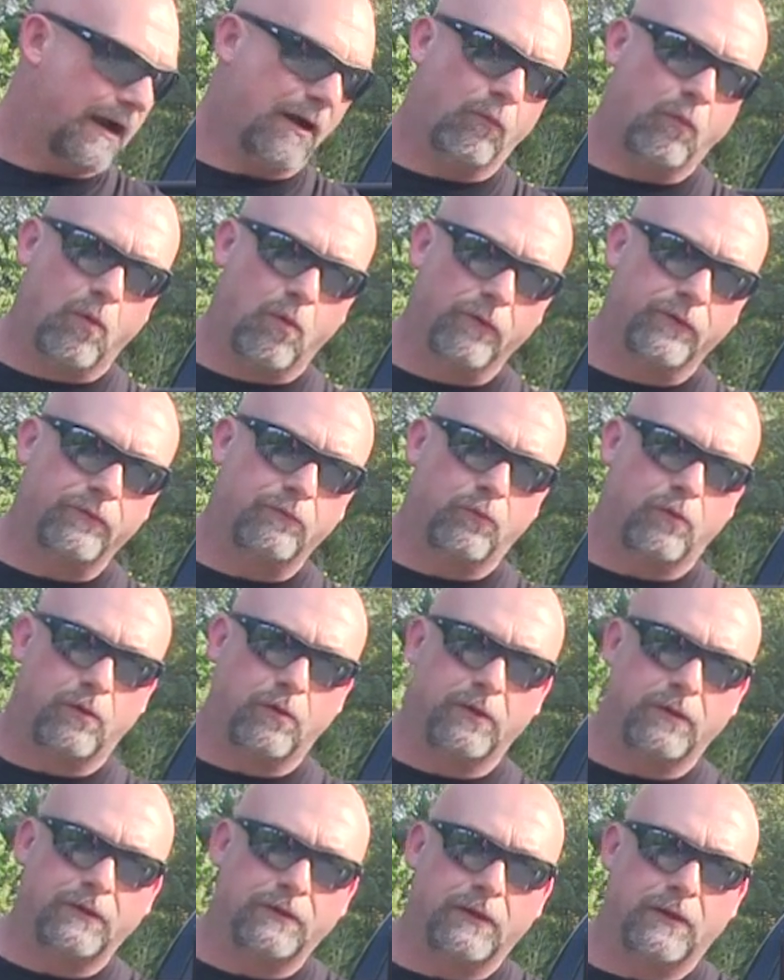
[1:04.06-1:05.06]
wanted
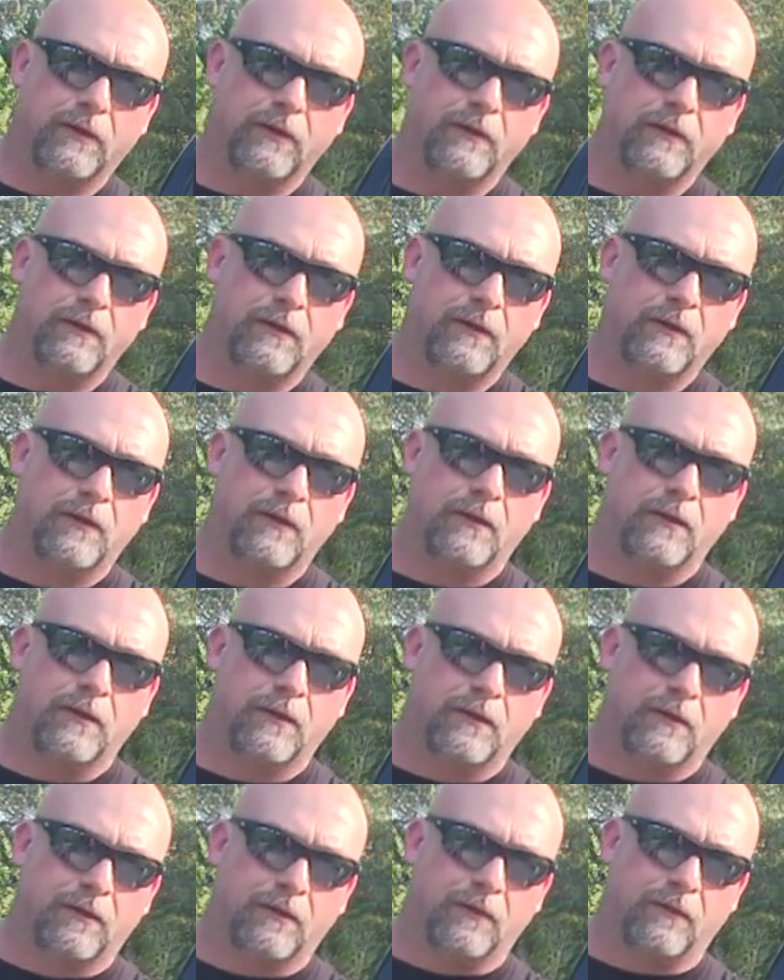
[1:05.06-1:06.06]
one
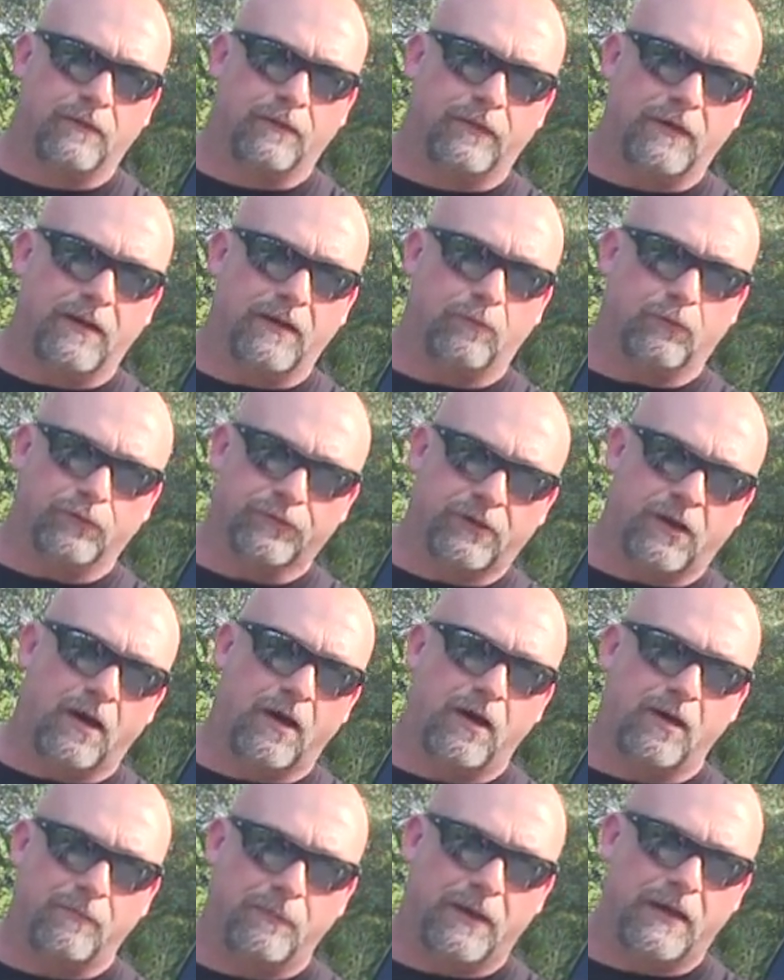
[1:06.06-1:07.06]
that was
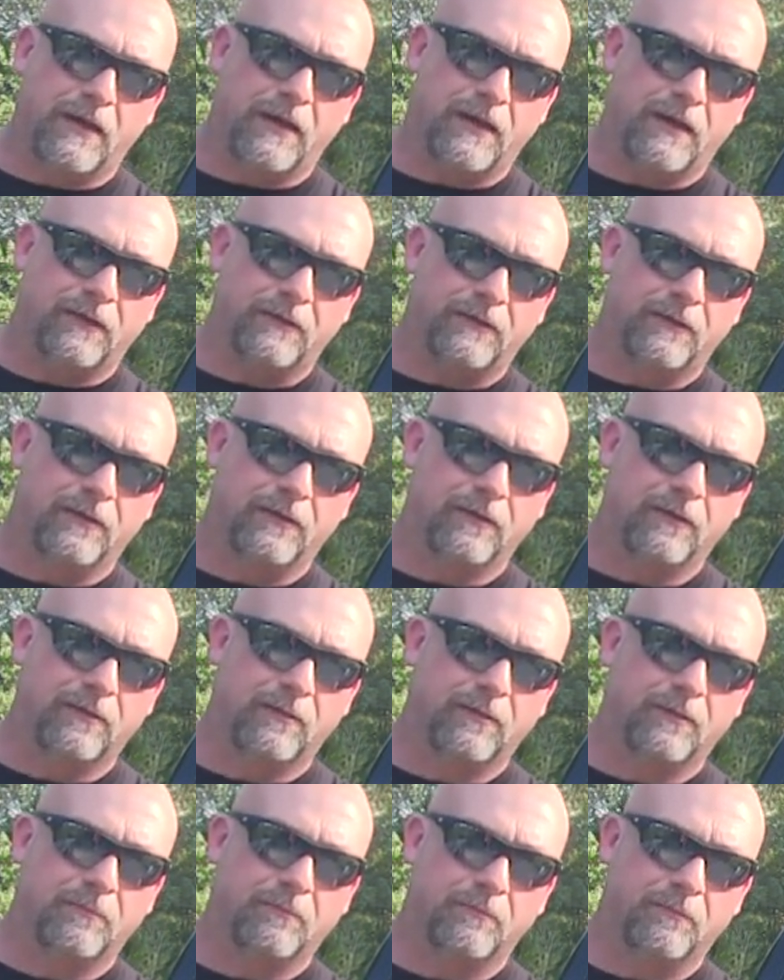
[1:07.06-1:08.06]
compact,
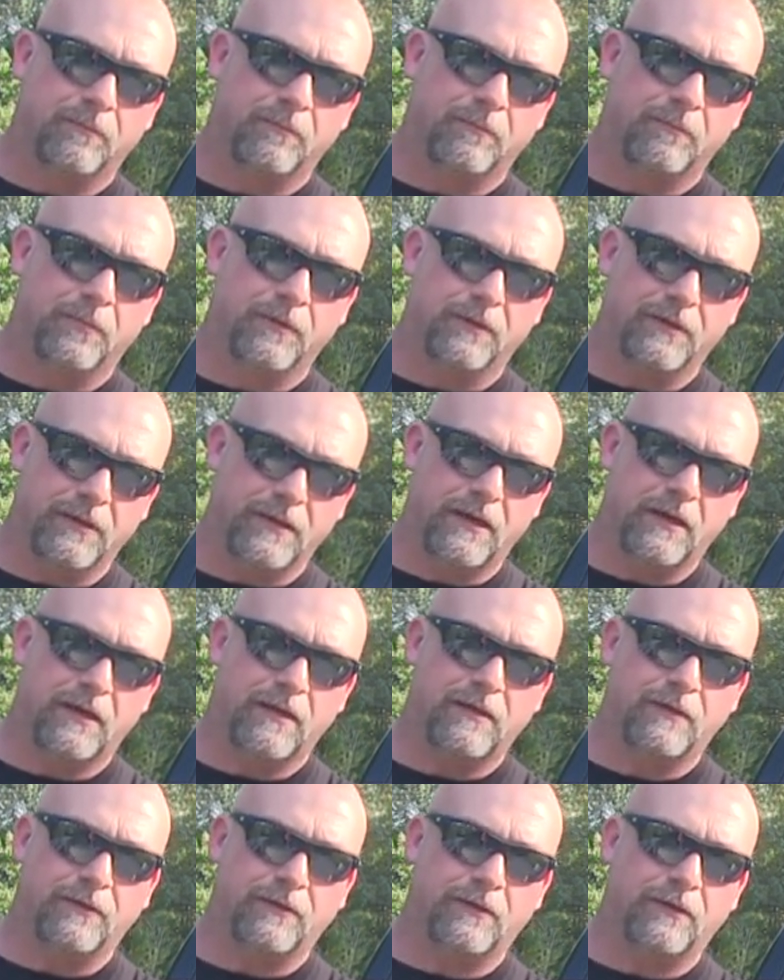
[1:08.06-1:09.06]
but
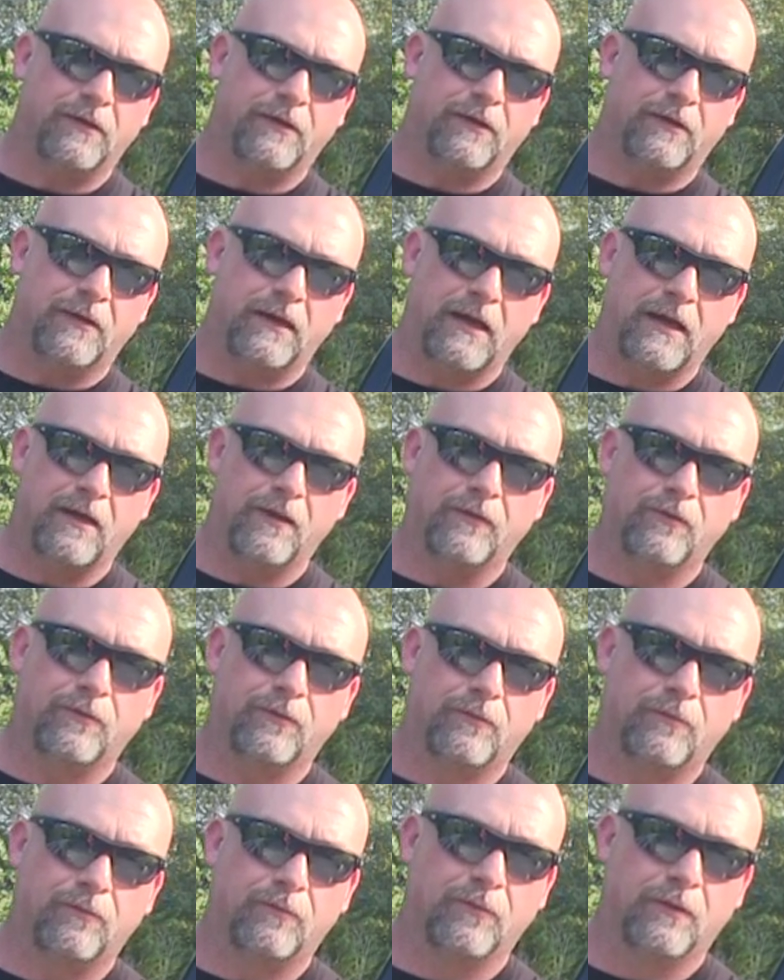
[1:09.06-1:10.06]
yet it could
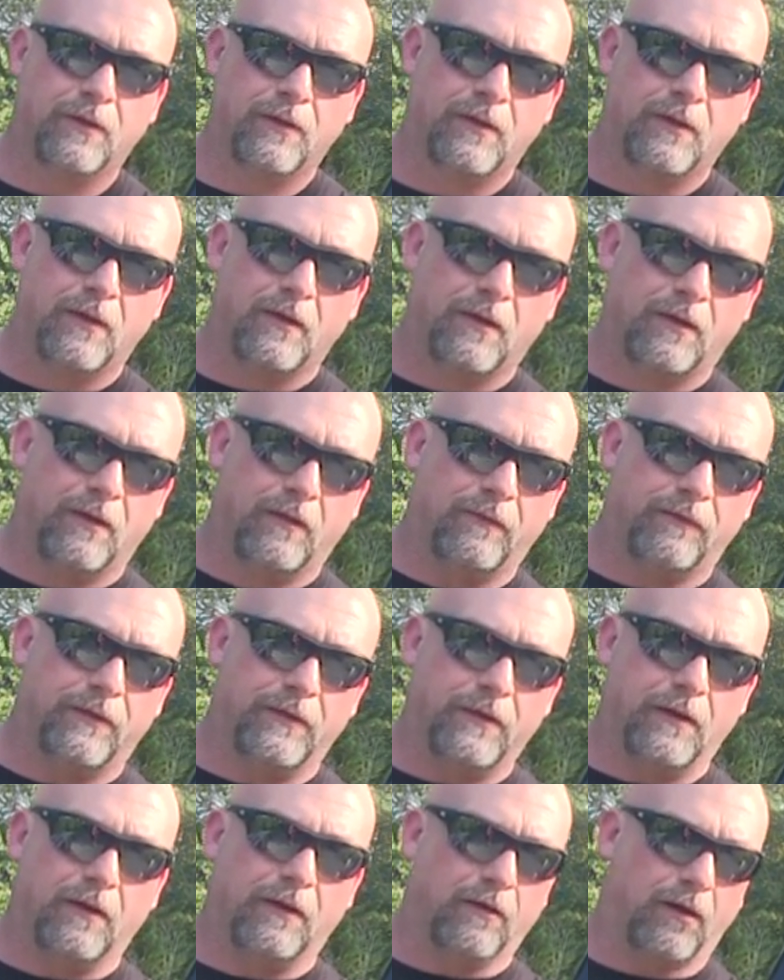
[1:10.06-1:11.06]
handle
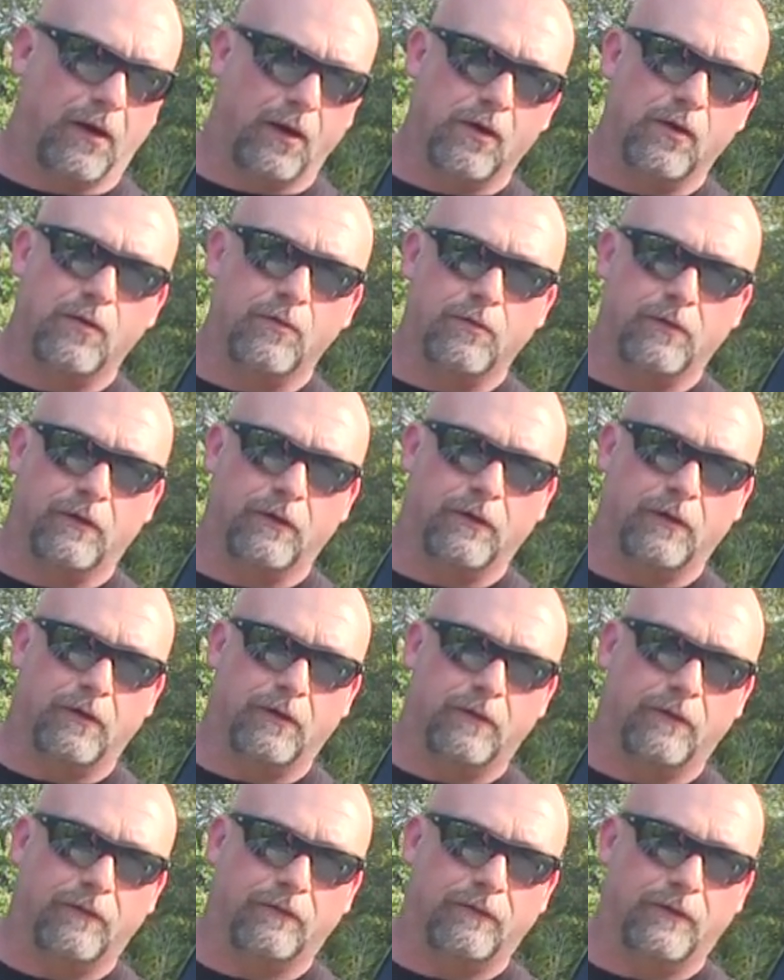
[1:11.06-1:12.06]
the load
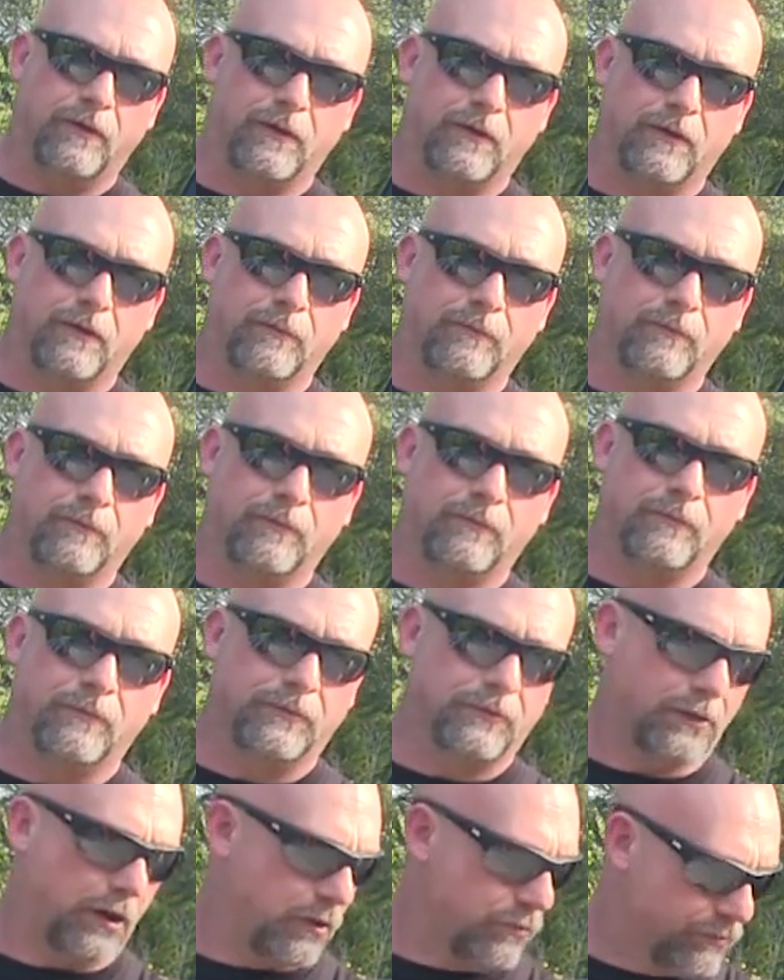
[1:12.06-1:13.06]
of
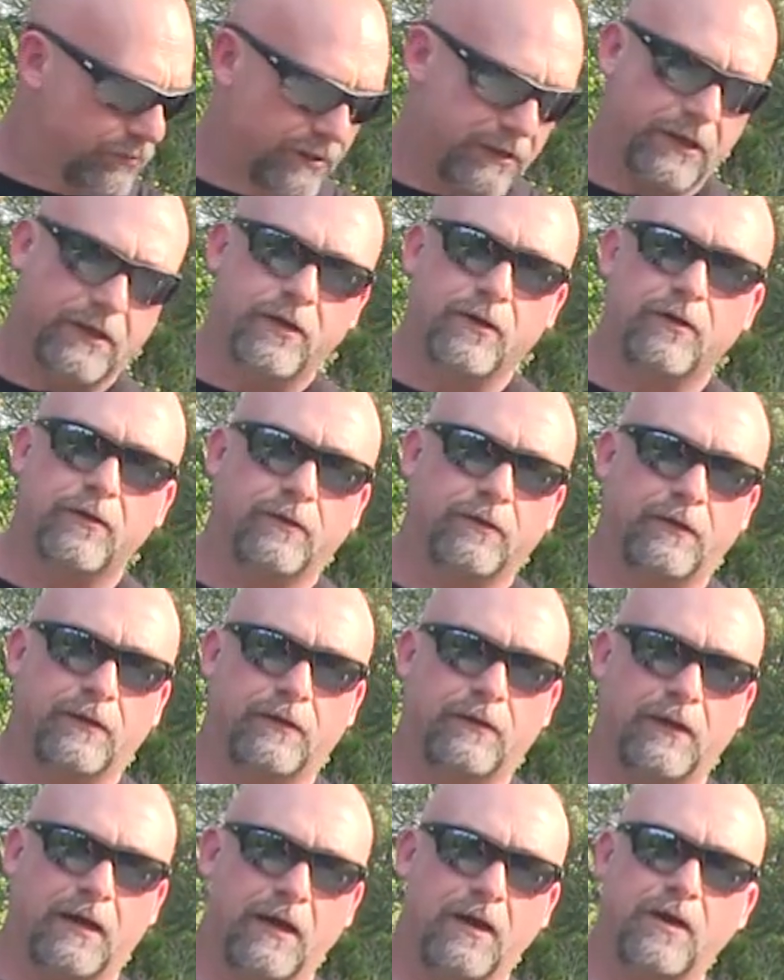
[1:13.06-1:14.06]
toting gear,
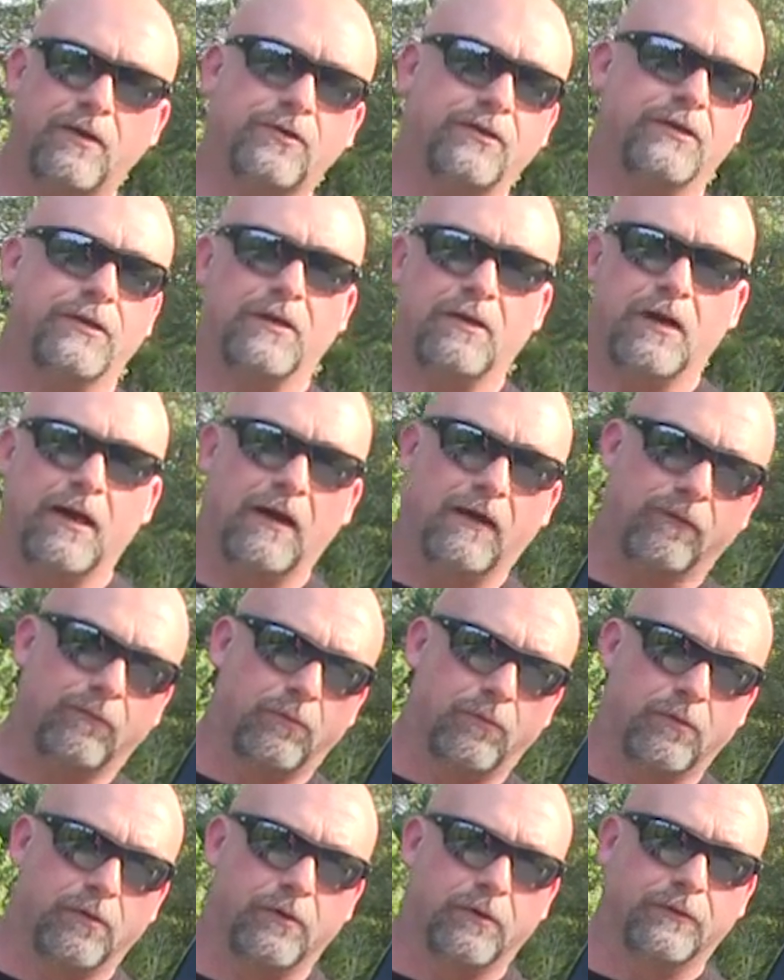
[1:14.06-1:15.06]
carrying your deer out of
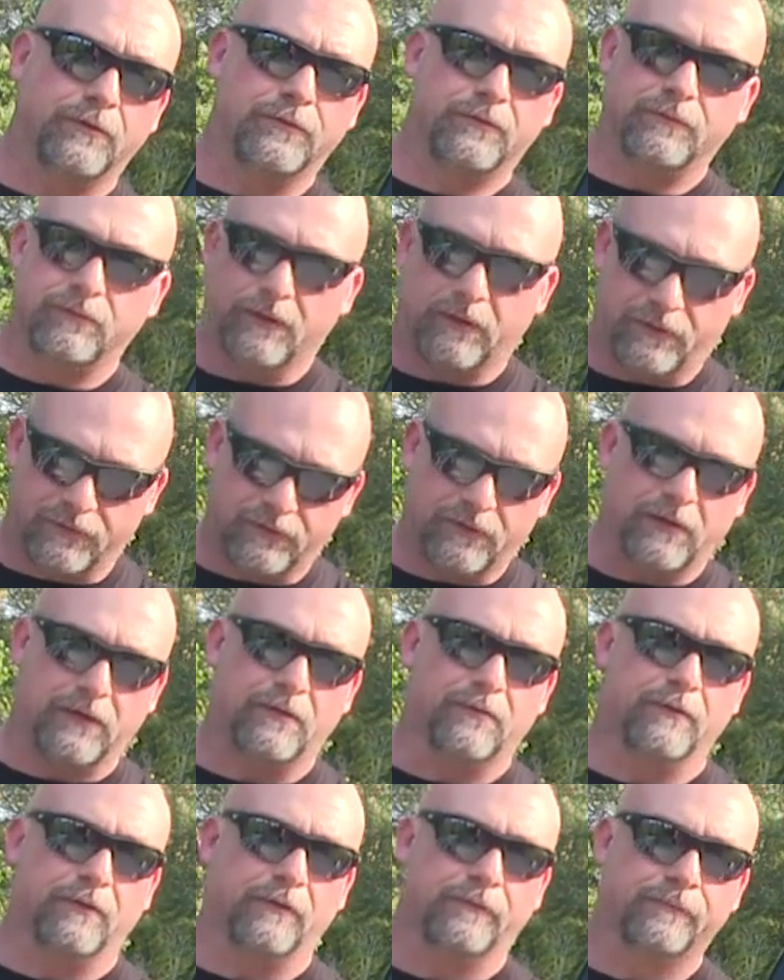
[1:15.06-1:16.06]
the woods,
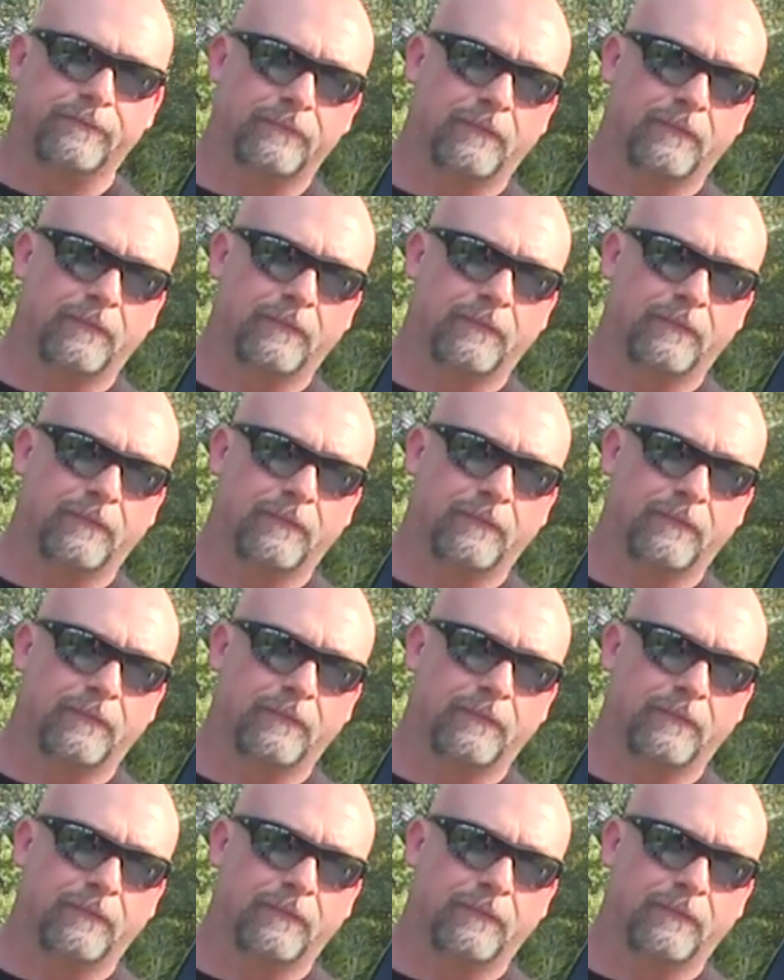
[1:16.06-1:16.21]
etc.